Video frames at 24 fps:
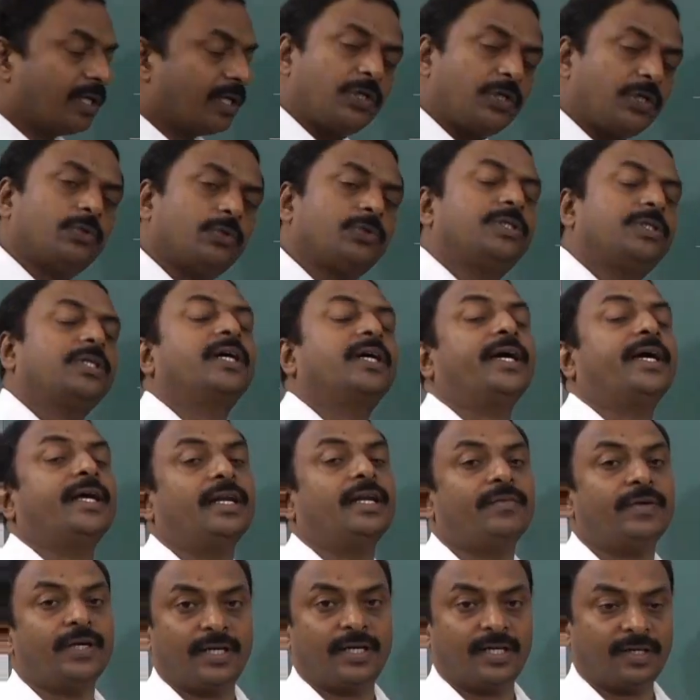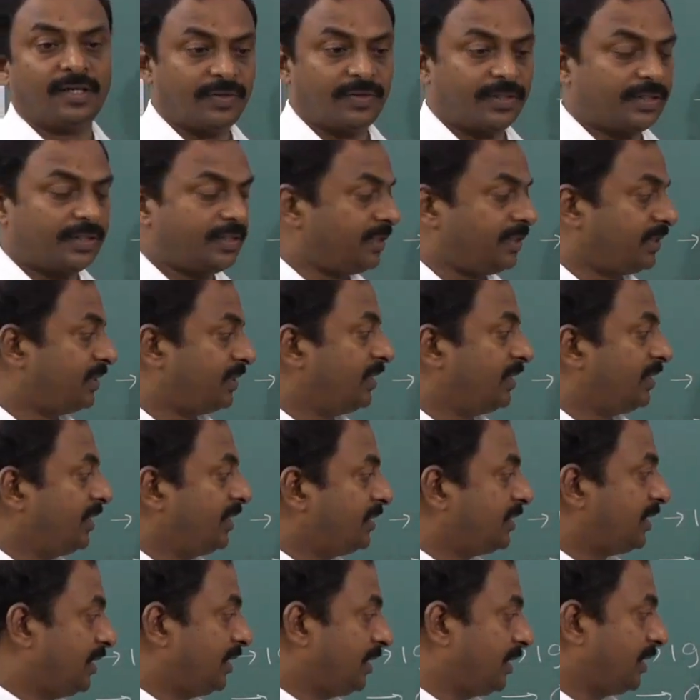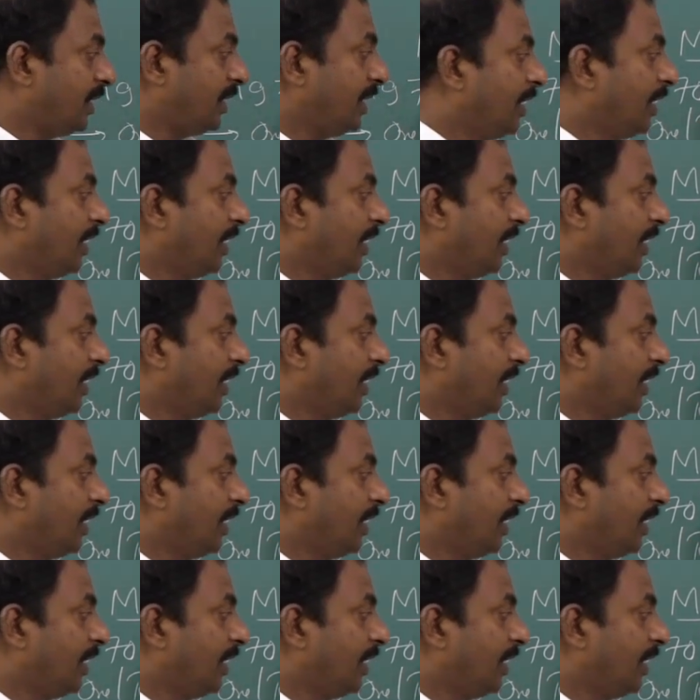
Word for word: are using high level languages, isn't it?